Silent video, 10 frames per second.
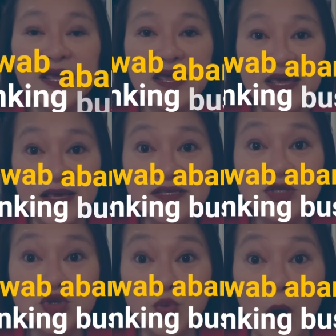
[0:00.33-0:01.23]
Is
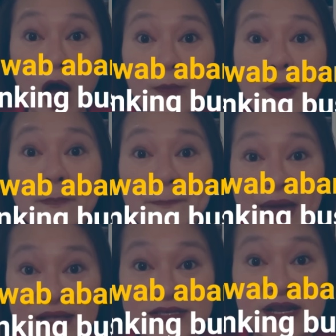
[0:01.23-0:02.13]
Schwab
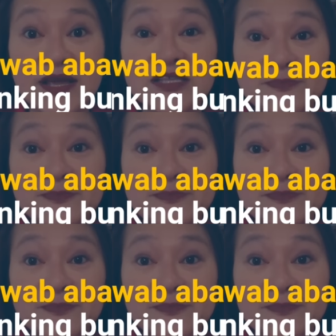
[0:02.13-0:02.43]
abandoning its